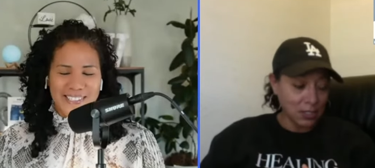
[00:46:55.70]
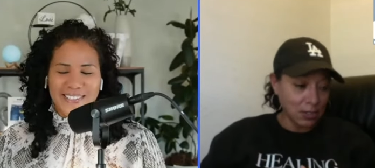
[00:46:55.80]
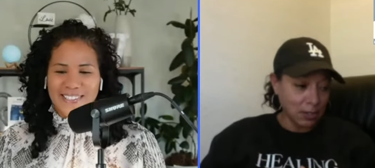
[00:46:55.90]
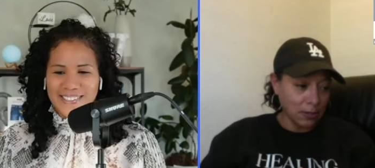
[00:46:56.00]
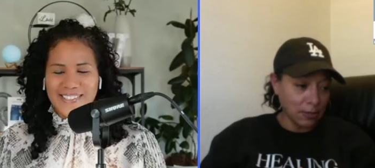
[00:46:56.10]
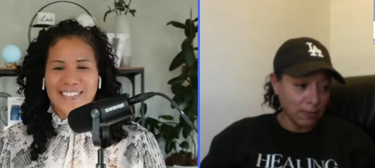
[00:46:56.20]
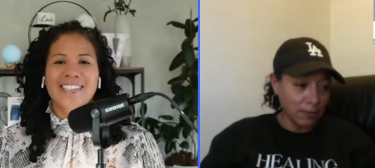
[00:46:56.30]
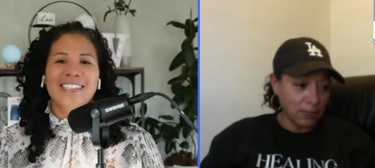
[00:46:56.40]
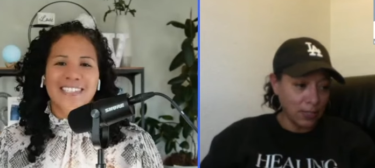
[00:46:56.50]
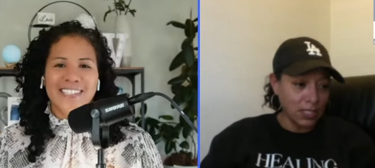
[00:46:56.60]
Speaker 1: um,
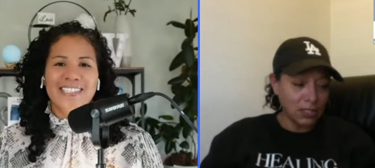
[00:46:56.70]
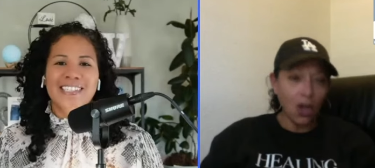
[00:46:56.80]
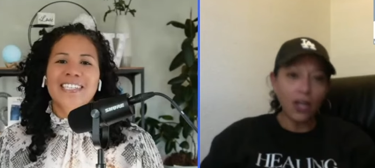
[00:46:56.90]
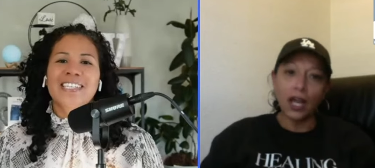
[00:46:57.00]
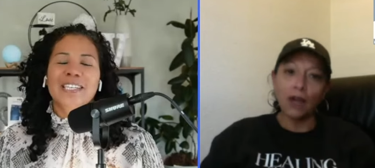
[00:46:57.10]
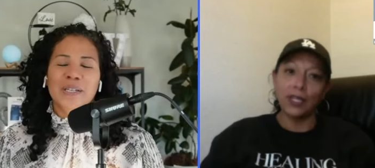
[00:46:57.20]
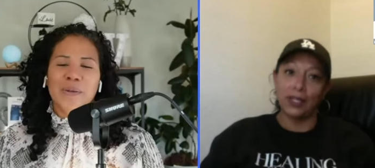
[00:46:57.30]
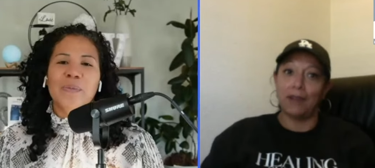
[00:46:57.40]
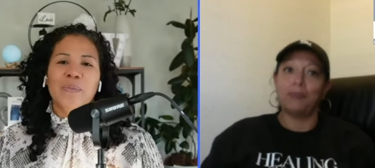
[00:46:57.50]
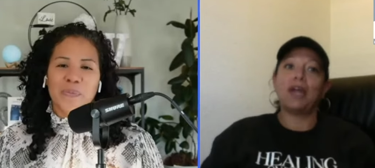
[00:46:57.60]
it's hard out here.
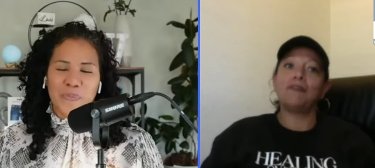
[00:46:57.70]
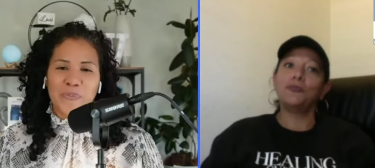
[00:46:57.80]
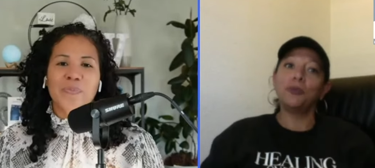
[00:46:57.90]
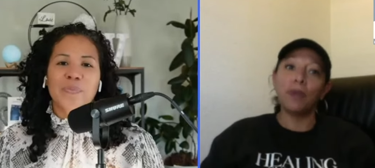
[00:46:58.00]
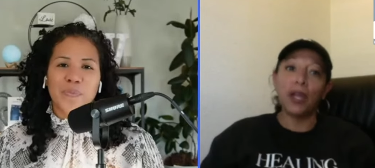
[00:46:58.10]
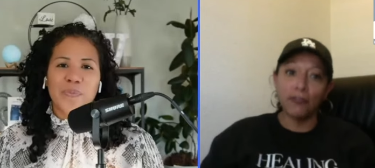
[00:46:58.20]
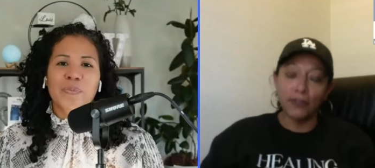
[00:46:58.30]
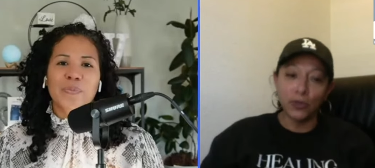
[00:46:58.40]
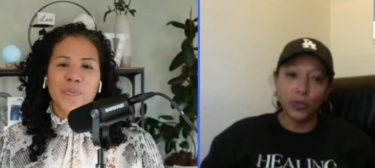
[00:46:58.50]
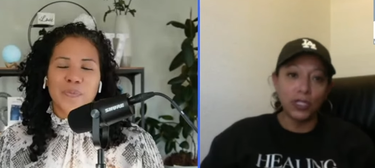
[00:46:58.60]
I mean, after you've been married for
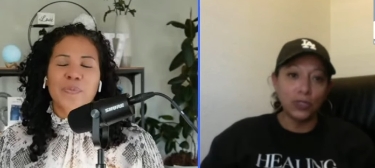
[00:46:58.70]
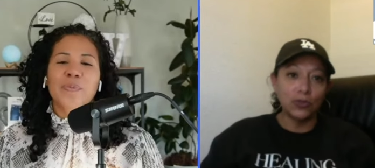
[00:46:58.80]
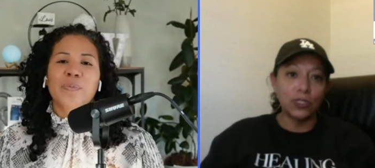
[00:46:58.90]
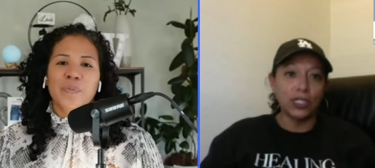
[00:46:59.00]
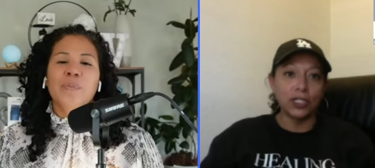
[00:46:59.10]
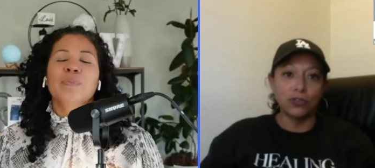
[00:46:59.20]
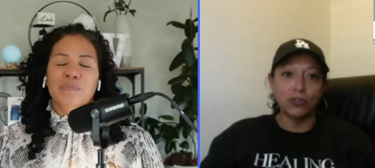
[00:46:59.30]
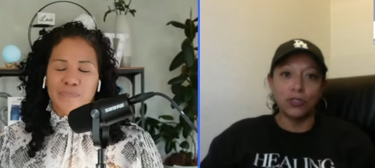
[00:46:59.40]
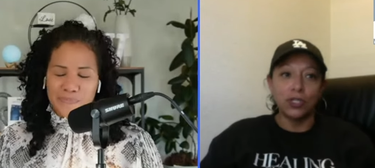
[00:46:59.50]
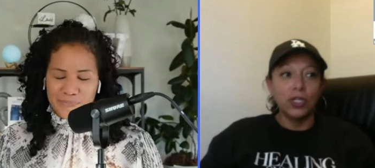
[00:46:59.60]
22 years, you,
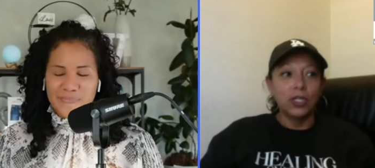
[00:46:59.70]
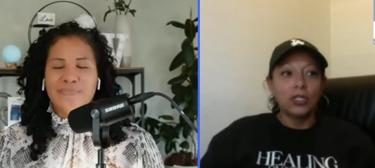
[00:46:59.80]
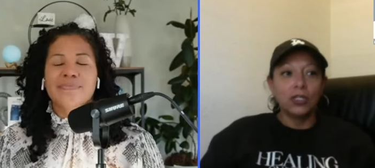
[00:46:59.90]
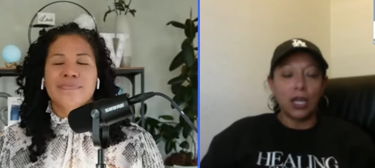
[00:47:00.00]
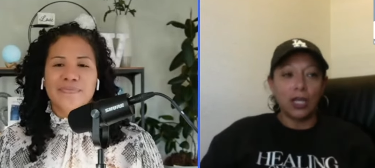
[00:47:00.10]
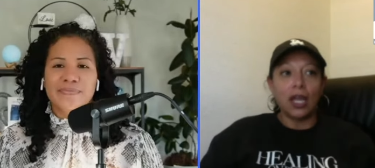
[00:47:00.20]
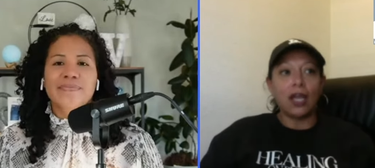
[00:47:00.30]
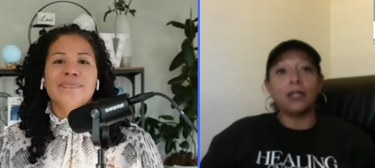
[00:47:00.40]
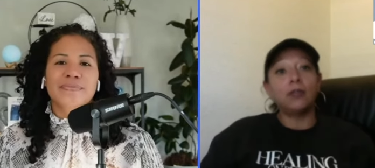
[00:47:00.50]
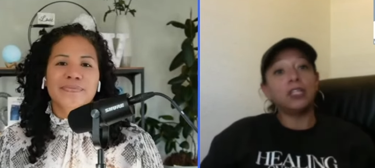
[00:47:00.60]
Mm-hmm. And,
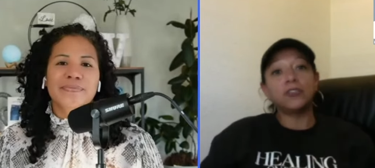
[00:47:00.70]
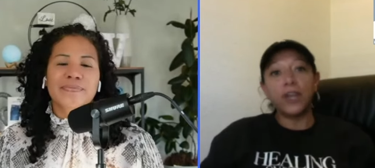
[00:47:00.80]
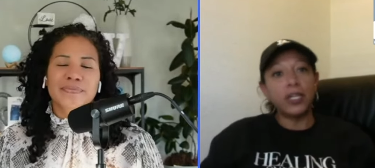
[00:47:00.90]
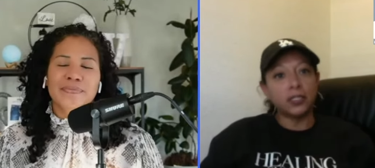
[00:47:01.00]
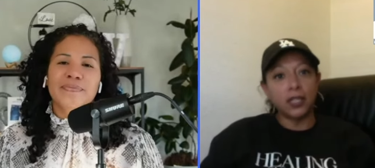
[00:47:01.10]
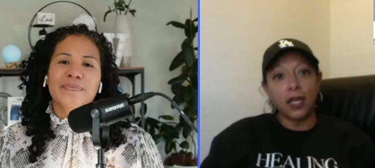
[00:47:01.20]
I, let's face it, I got